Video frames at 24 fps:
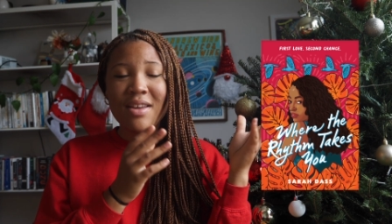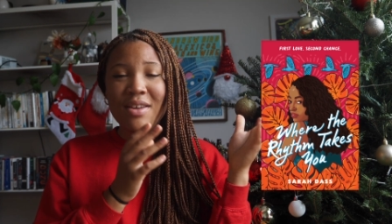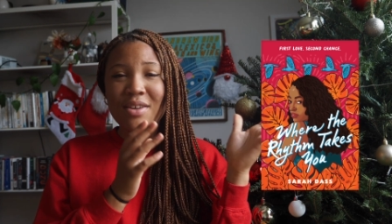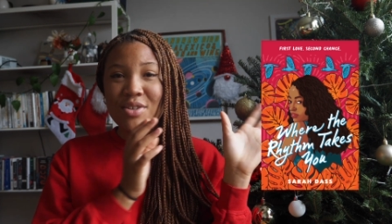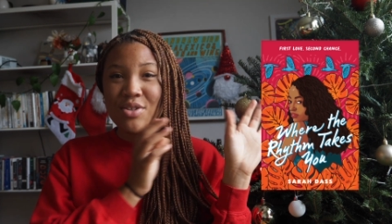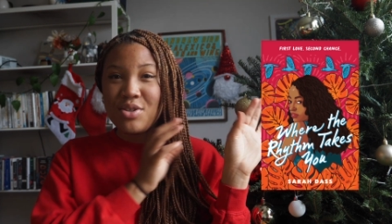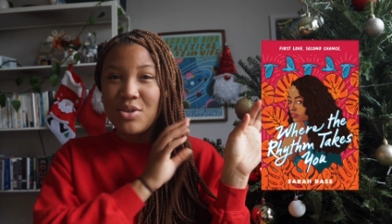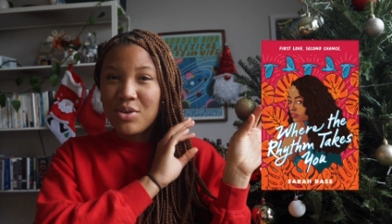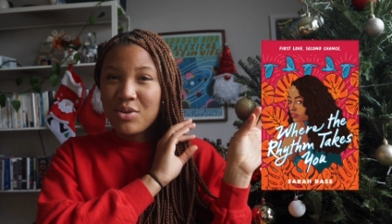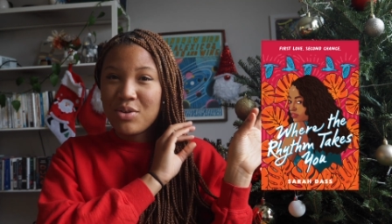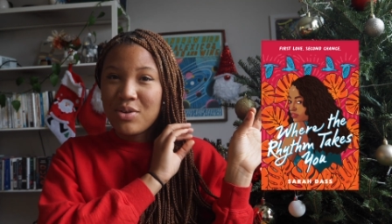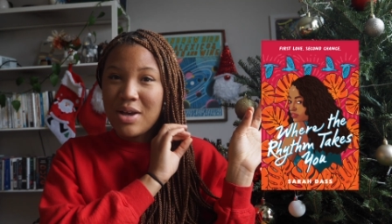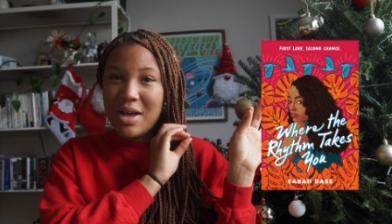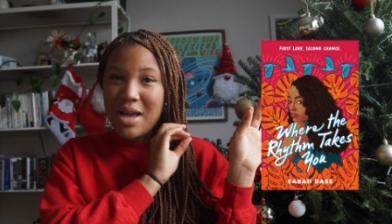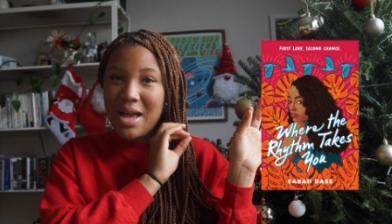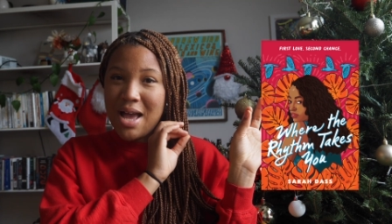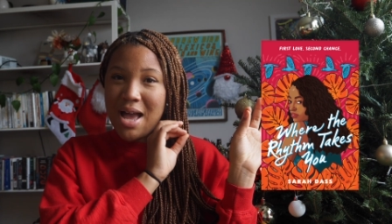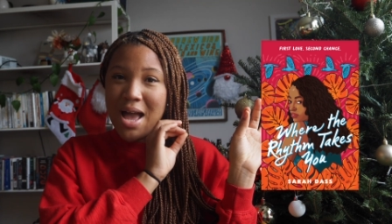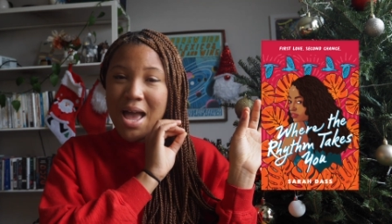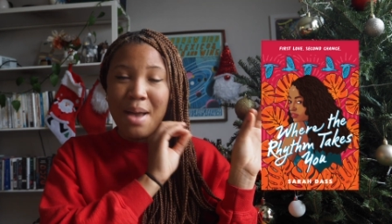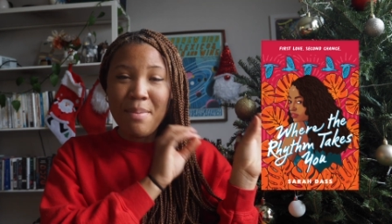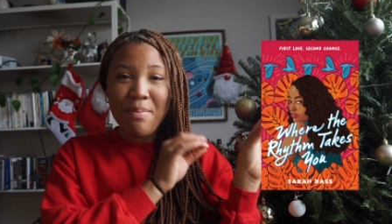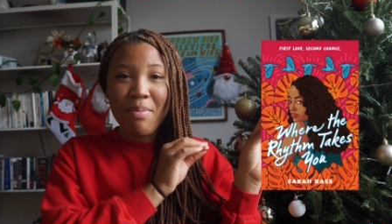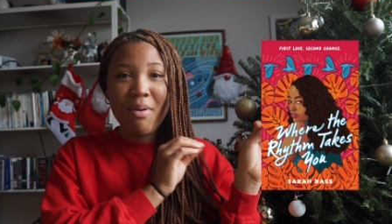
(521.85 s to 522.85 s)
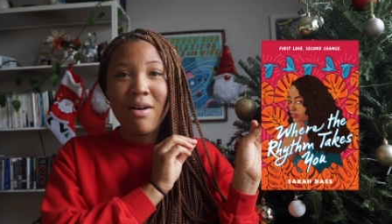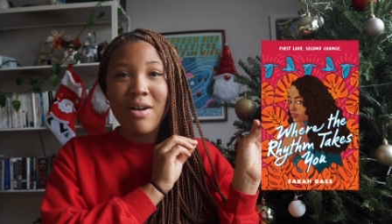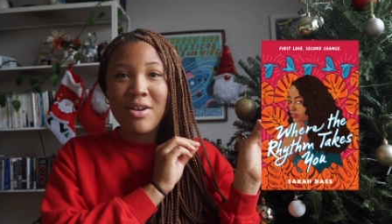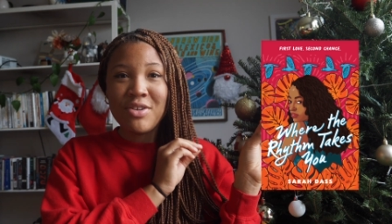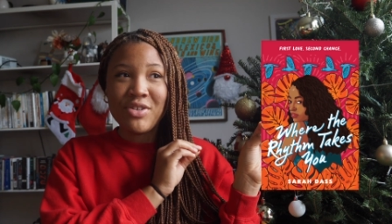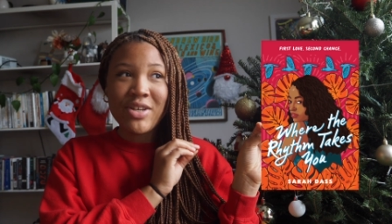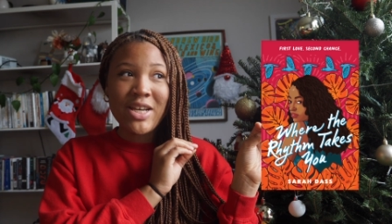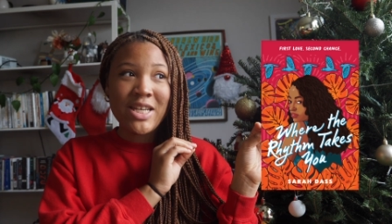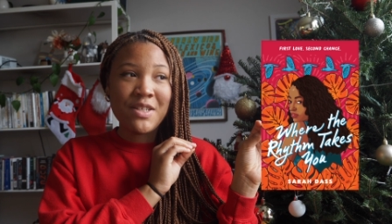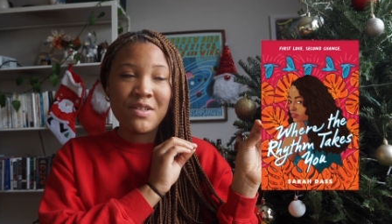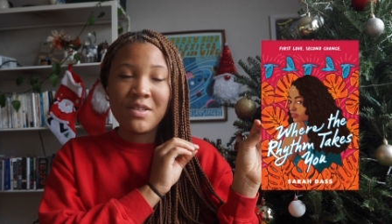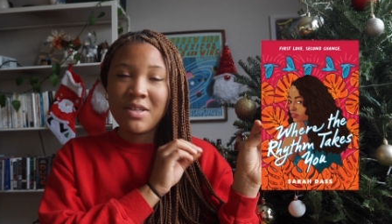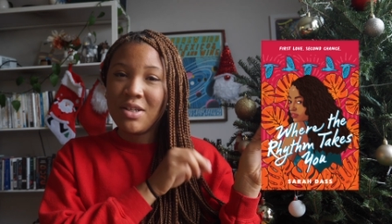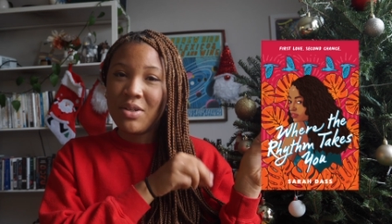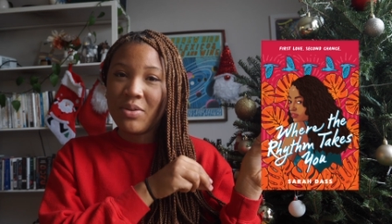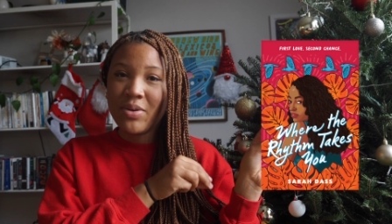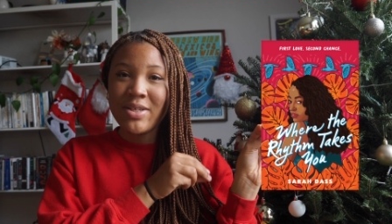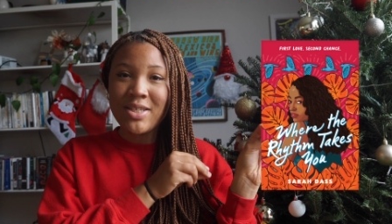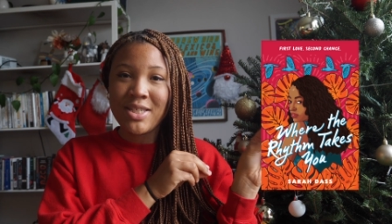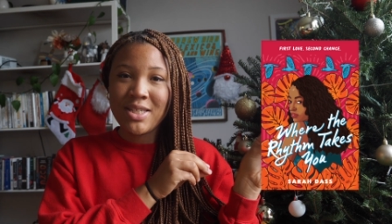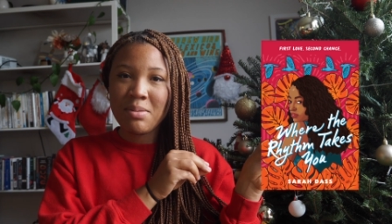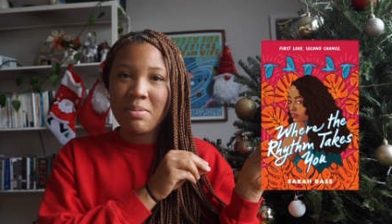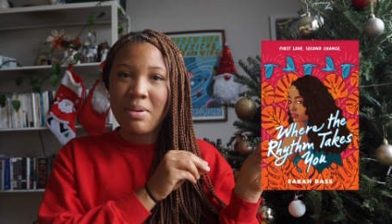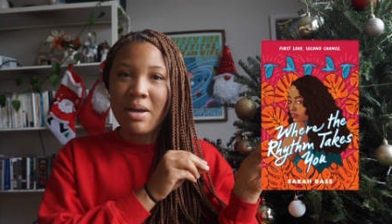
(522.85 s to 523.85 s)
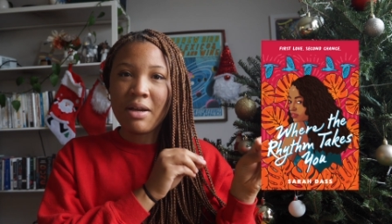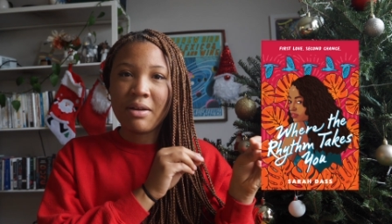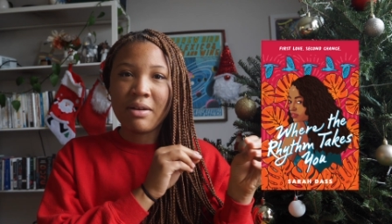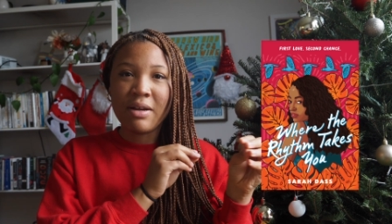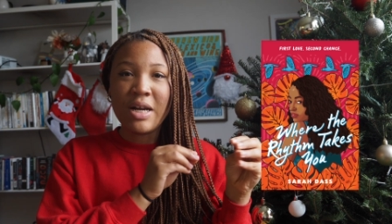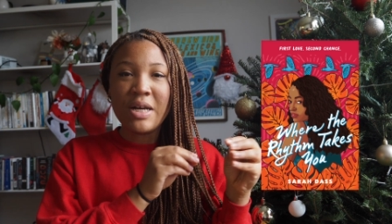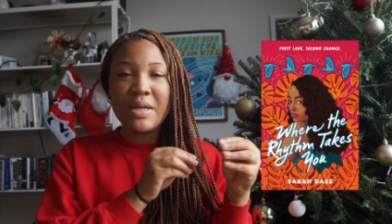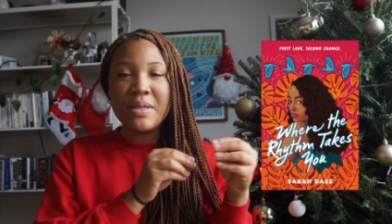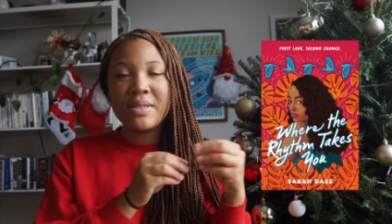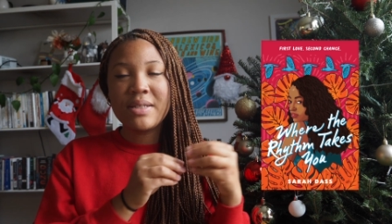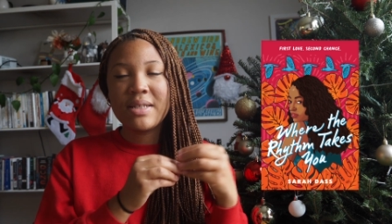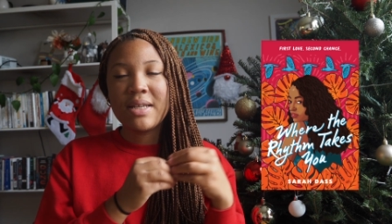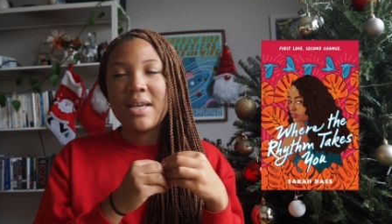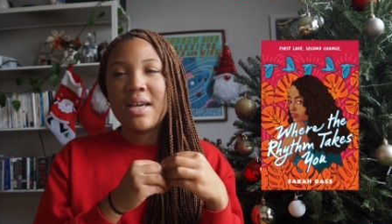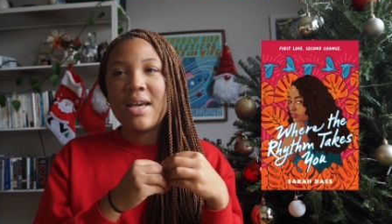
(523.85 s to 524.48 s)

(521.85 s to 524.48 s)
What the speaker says: so I apologize for the noise in the background.